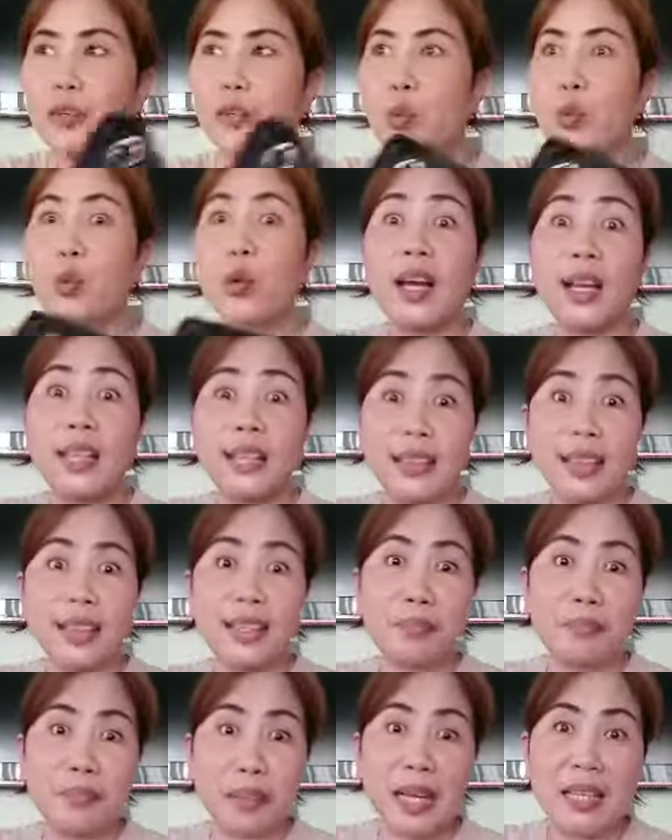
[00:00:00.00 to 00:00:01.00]

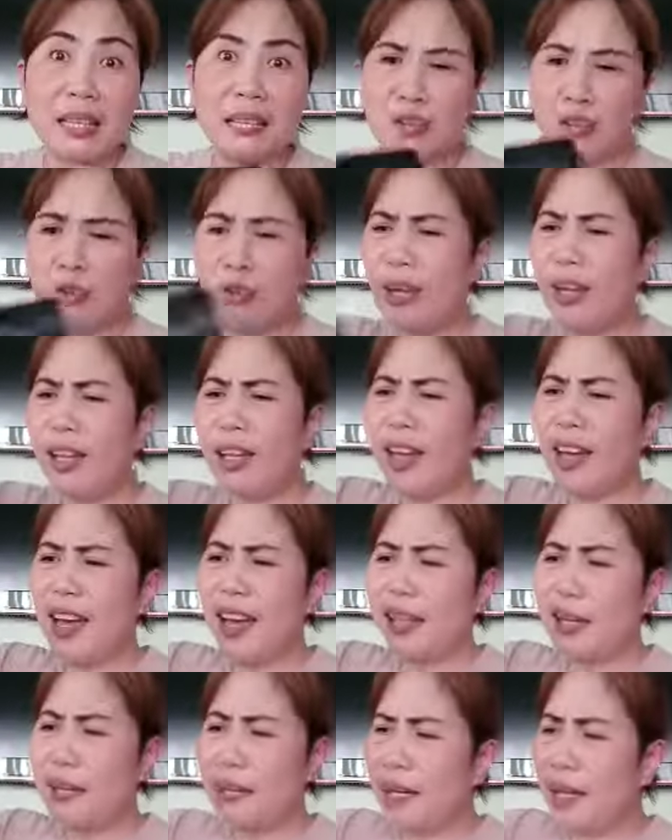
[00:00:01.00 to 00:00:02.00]
200 baht. Okay
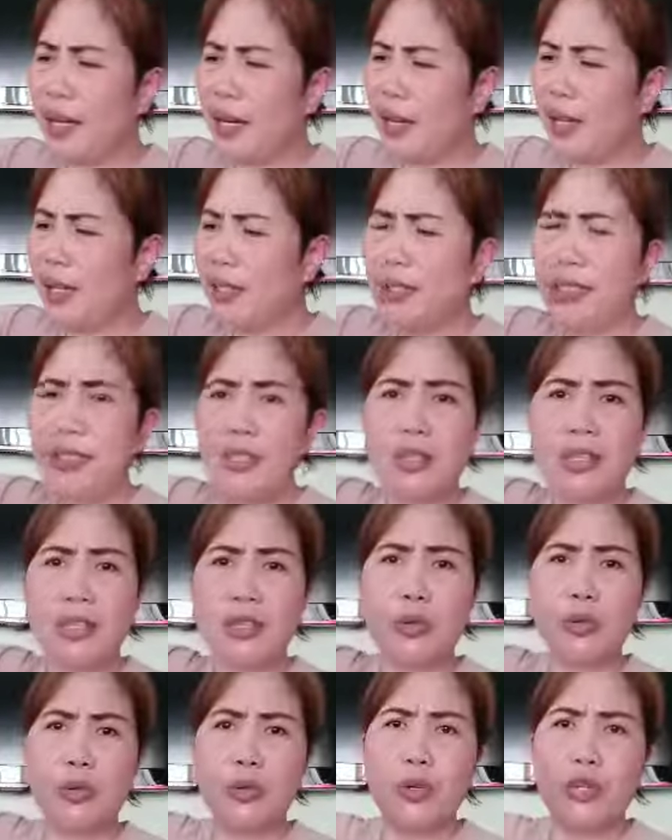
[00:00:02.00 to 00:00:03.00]
na, di ba? This is
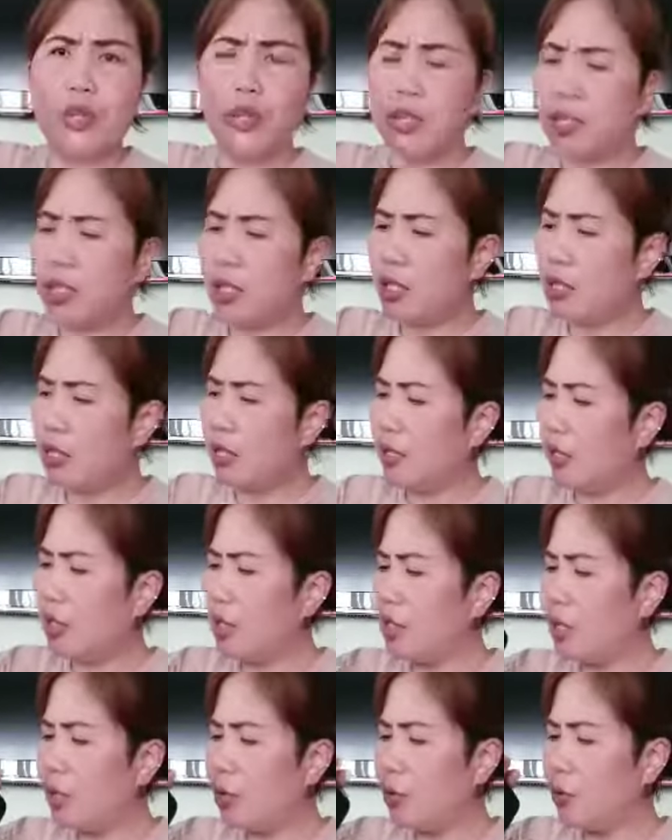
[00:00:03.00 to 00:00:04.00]
good. This is
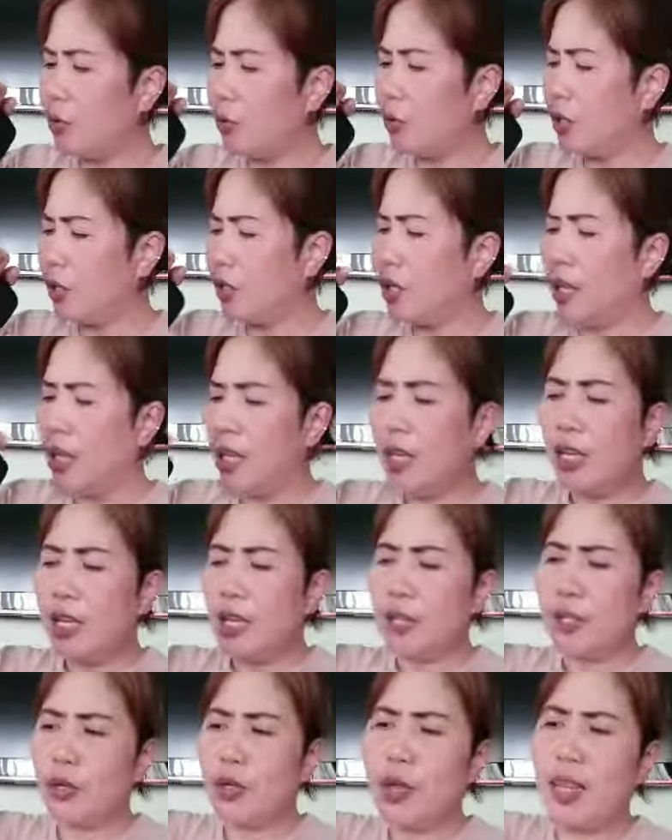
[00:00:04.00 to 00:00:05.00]
already good.
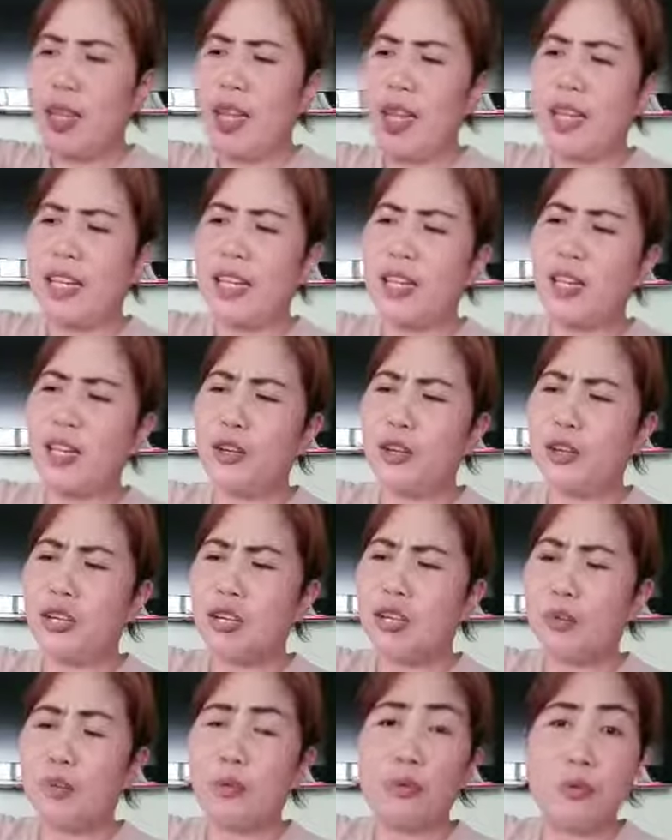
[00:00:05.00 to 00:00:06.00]
So, ayan. Hindi ko na
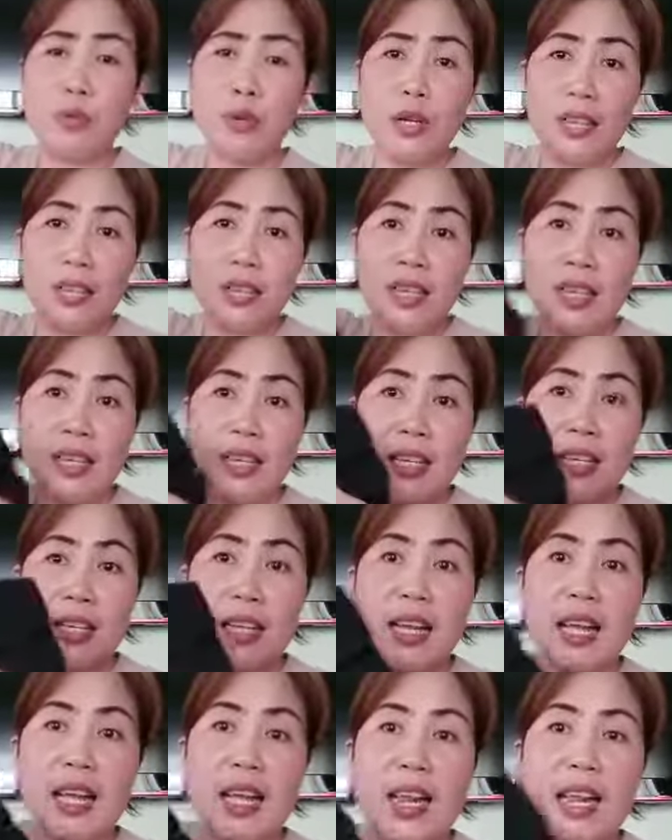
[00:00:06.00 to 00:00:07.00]
siya bubulat-latin
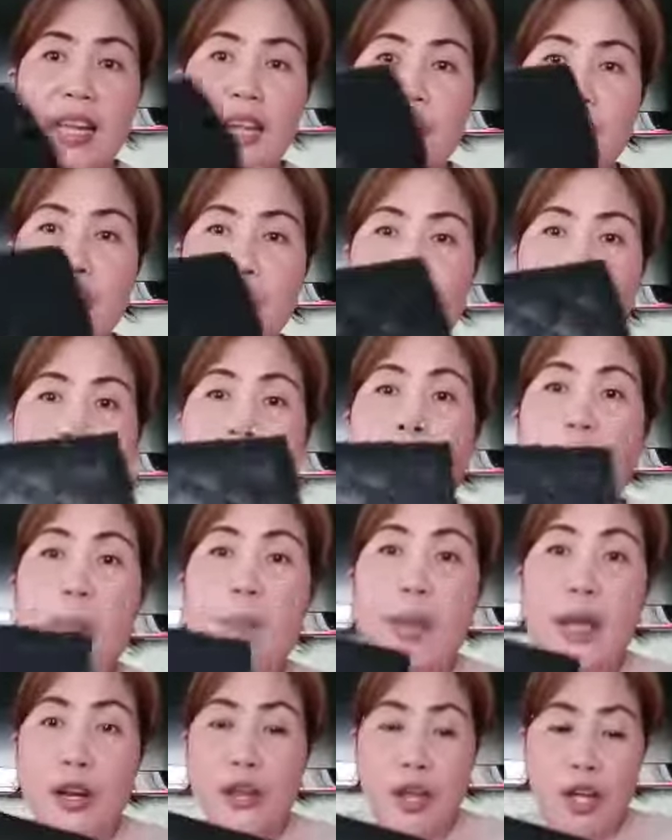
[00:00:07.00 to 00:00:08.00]
na like. So,
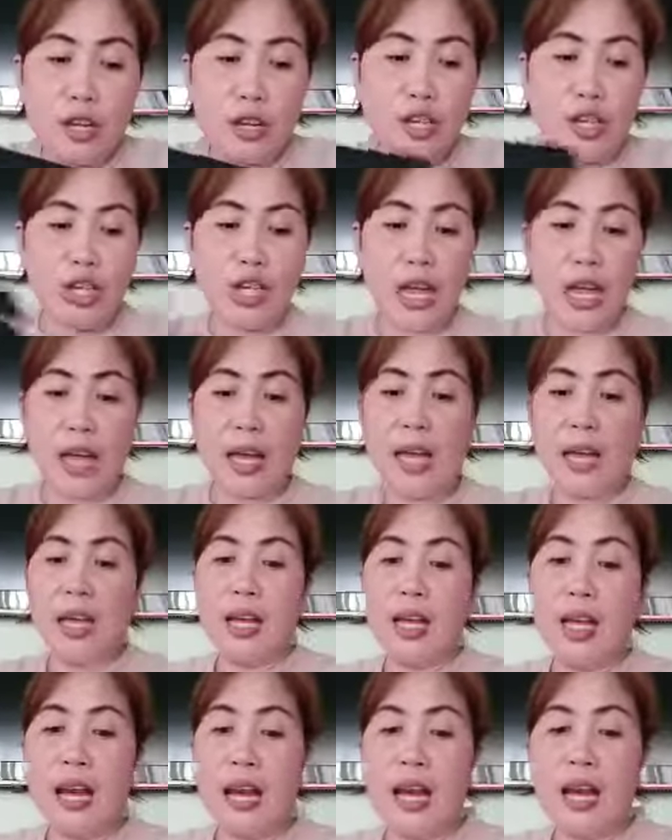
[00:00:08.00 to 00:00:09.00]
pero ano siya?
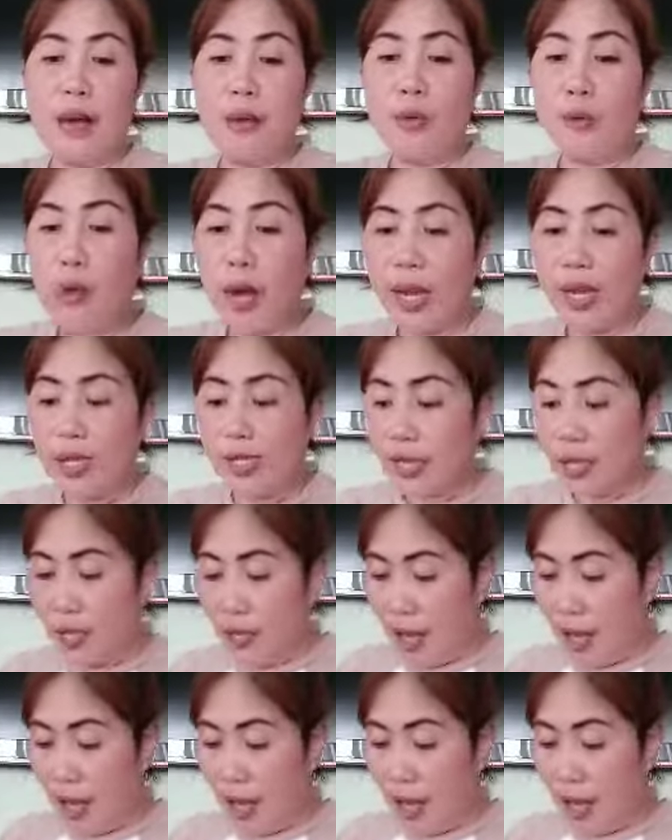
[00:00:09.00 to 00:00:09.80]
Waste